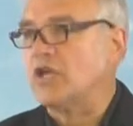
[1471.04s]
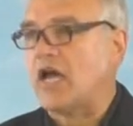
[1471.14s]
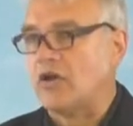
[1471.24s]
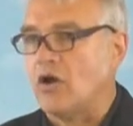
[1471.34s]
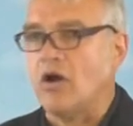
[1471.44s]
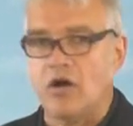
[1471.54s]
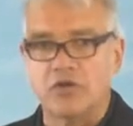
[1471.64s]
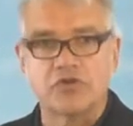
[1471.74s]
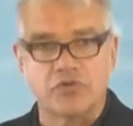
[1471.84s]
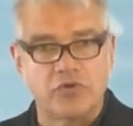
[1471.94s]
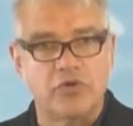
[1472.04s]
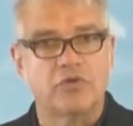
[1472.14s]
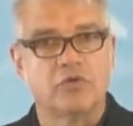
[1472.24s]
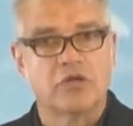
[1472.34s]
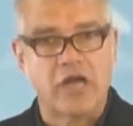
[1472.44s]
not all
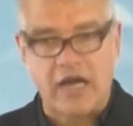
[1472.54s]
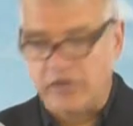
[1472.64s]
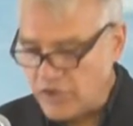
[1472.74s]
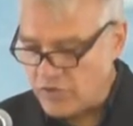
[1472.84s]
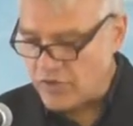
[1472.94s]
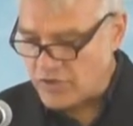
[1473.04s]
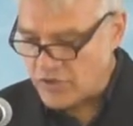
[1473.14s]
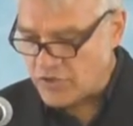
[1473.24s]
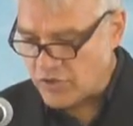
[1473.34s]
true godly Christians